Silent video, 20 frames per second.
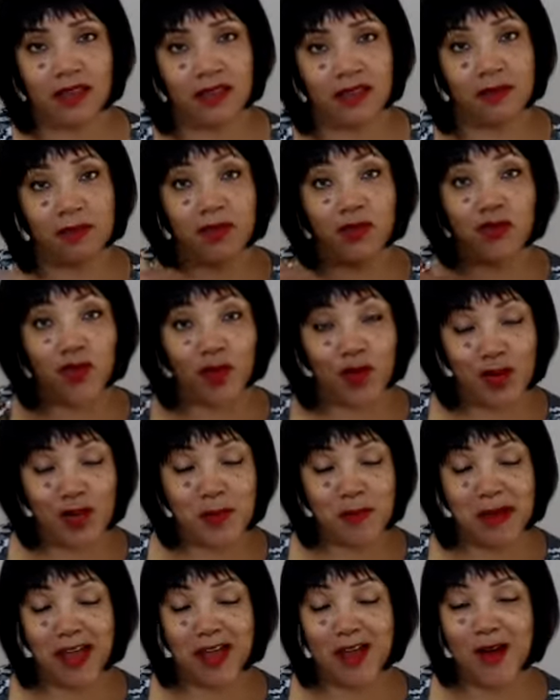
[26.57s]
The before
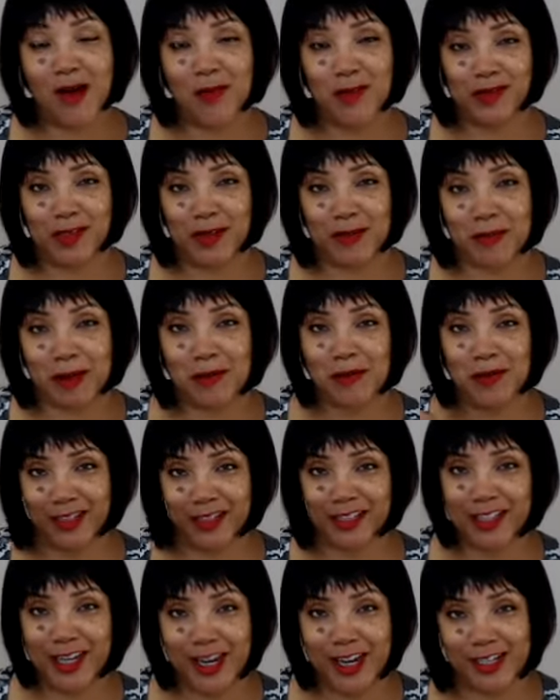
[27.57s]
you buy a home was on my real
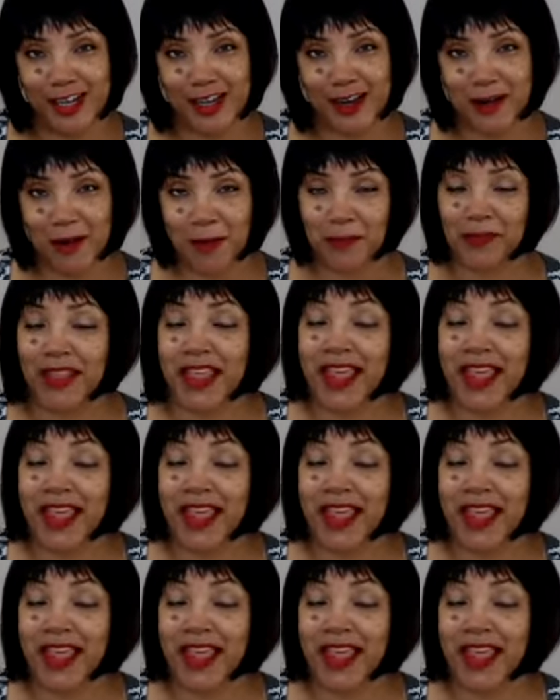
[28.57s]
estate channel